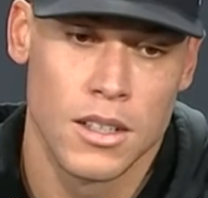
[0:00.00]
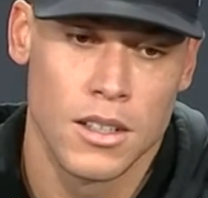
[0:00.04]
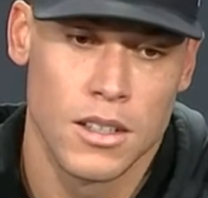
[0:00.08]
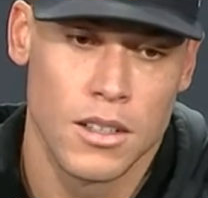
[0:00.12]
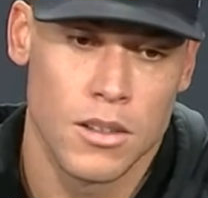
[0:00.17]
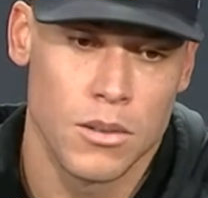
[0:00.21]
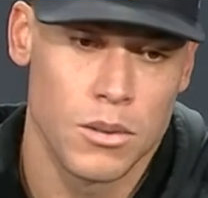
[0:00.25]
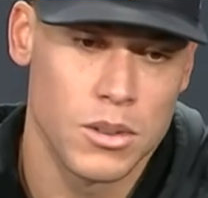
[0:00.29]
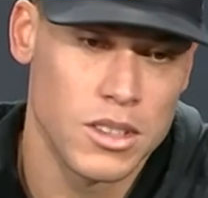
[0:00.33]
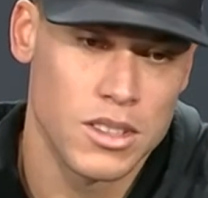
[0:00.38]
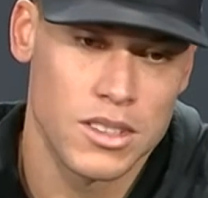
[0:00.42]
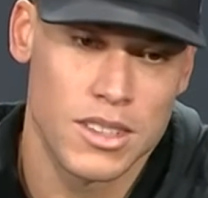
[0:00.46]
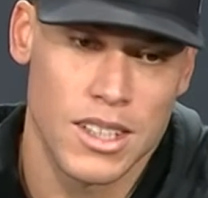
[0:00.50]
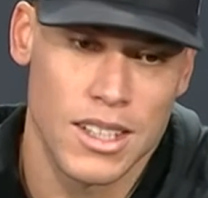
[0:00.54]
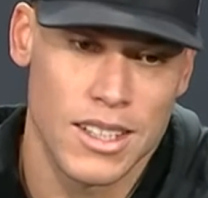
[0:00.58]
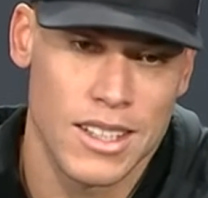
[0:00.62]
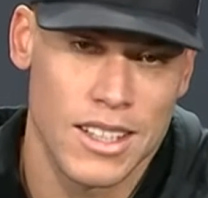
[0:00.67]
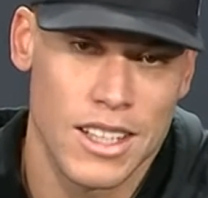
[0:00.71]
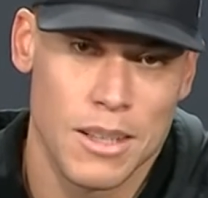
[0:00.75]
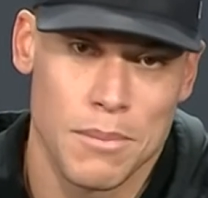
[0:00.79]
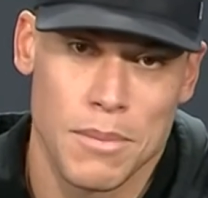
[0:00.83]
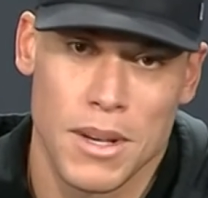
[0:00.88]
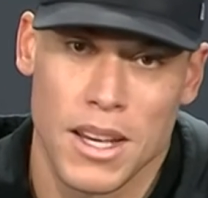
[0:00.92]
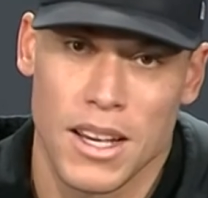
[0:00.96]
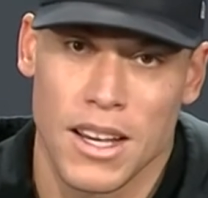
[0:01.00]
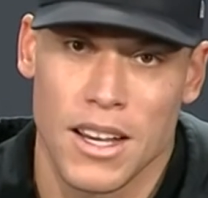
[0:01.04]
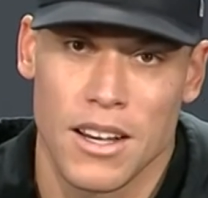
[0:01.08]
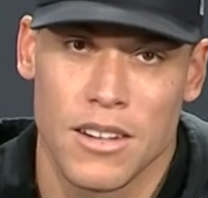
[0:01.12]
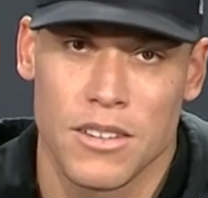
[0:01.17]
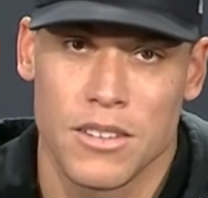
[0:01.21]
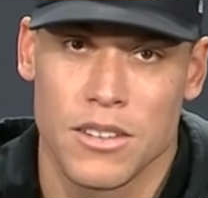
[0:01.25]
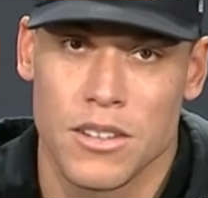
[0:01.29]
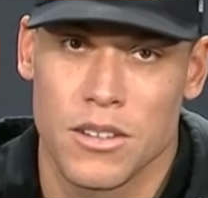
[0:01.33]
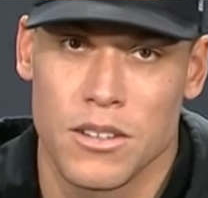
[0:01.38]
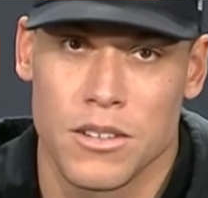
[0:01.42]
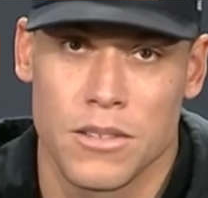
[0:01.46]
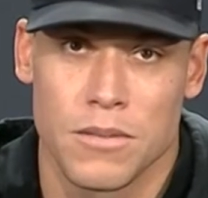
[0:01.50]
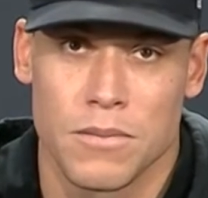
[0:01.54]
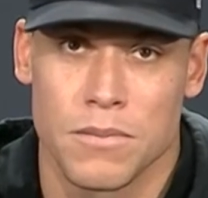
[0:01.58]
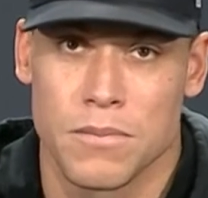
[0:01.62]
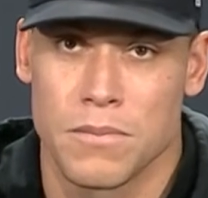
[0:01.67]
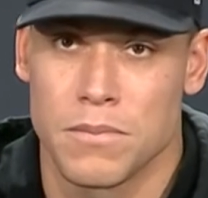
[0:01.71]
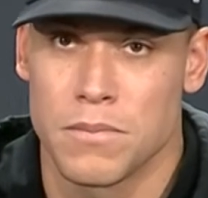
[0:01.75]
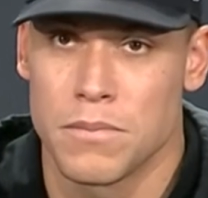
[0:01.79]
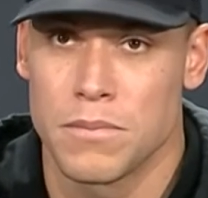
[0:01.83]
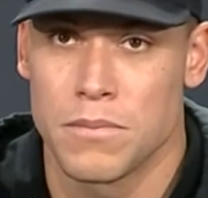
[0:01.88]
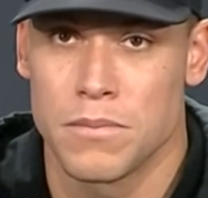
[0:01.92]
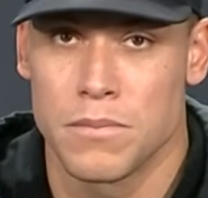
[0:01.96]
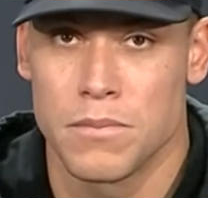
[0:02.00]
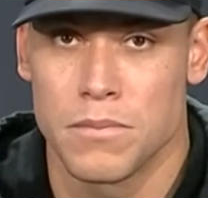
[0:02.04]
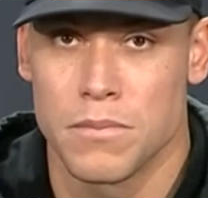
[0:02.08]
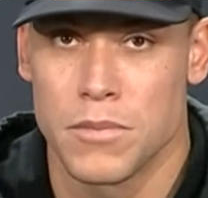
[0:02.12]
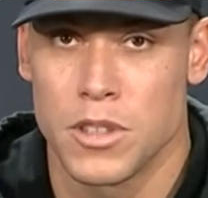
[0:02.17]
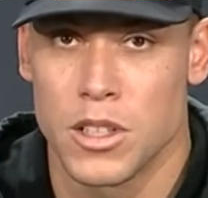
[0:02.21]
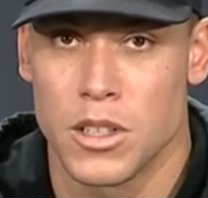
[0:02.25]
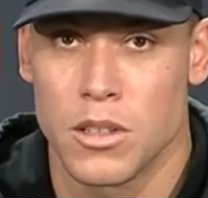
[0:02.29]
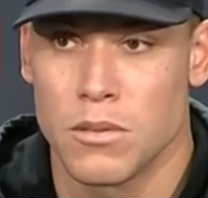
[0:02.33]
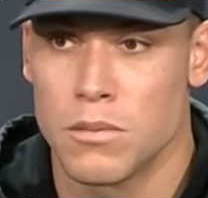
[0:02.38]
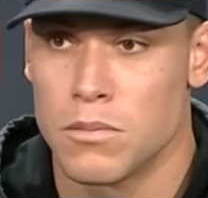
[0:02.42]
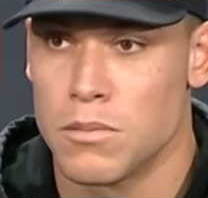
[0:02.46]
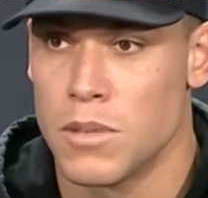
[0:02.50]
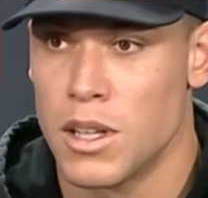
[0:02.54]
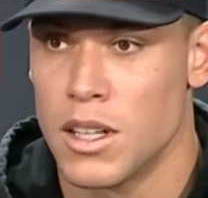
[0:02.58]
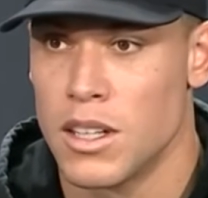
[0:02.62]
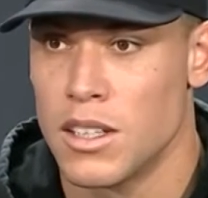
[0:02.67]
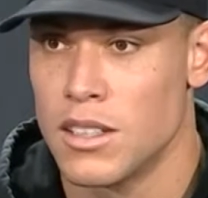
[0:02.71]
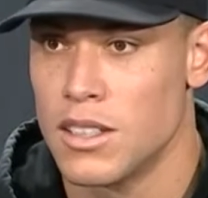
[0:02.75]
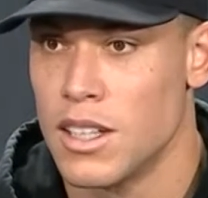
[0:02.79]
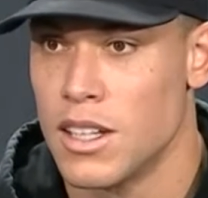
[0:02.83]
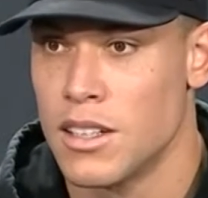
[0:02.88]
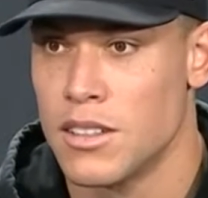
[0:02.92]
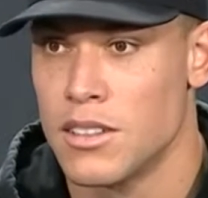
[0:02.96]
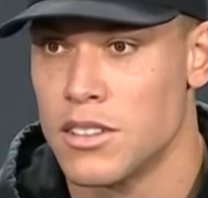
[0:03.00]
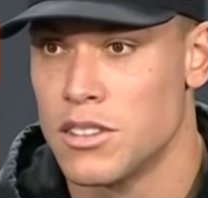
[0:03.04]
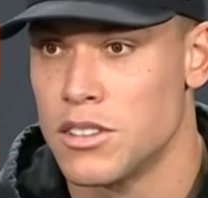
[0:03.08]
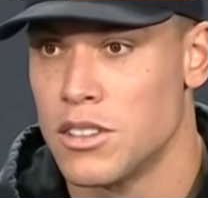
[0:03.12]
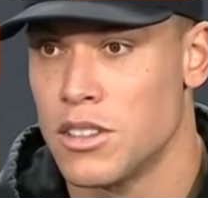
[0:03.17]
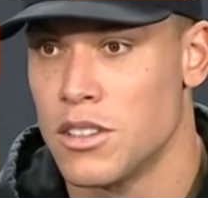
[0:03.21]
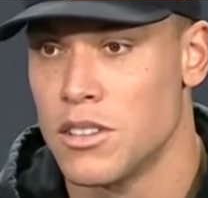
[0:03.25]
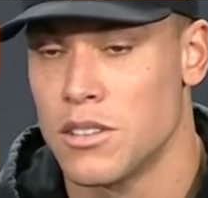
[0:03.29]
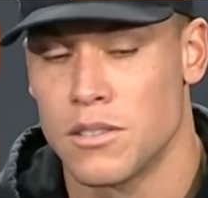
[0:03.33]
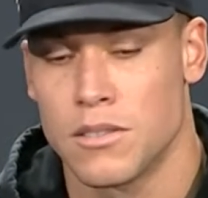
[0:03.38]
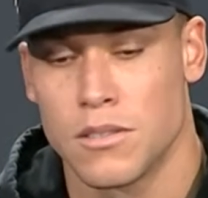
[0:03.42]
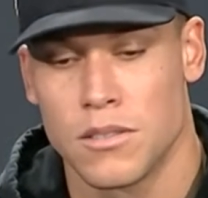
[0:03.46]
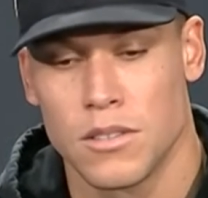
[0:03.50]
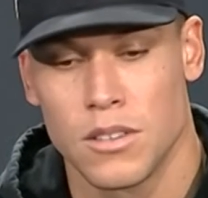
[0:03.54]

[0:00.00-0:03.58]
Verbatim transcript: we're just excited to get back out there and you know hunted down this year.